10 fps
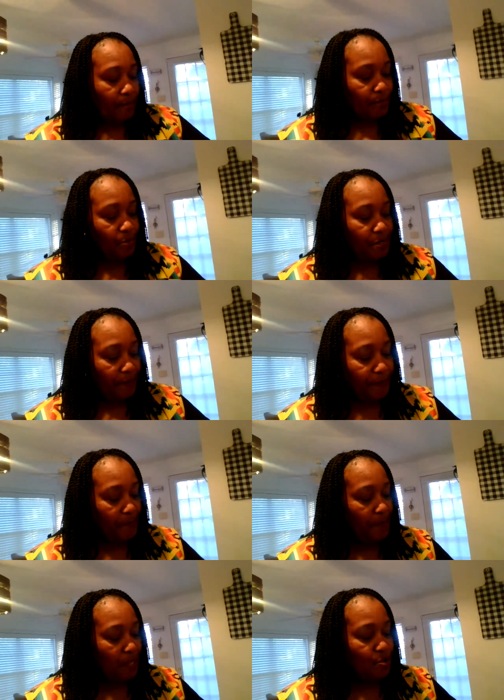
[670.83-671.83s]
do
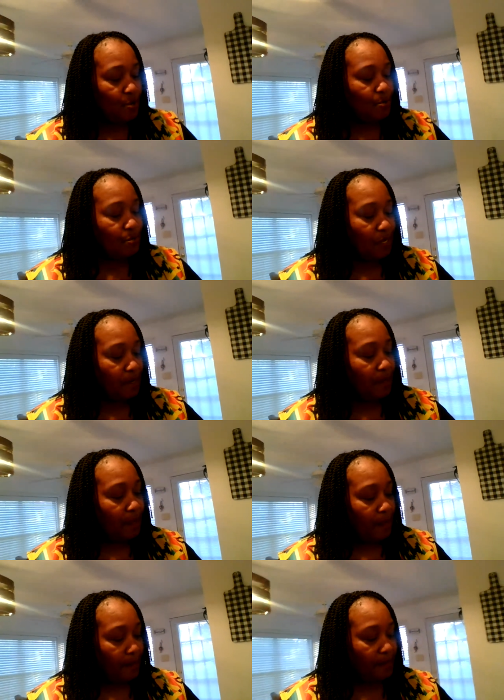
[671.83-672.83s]
different menus, and
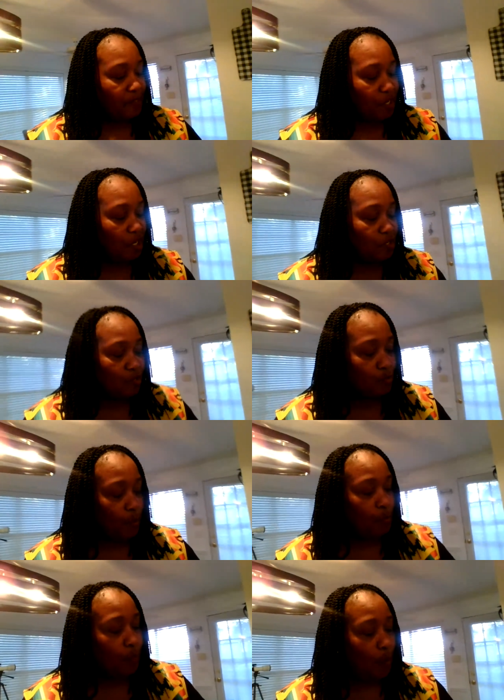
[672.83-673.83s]
the teachers
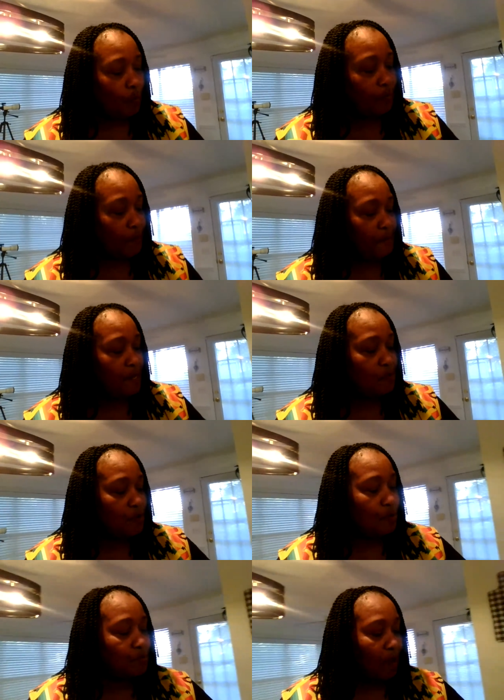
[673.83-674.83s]
would want the menus,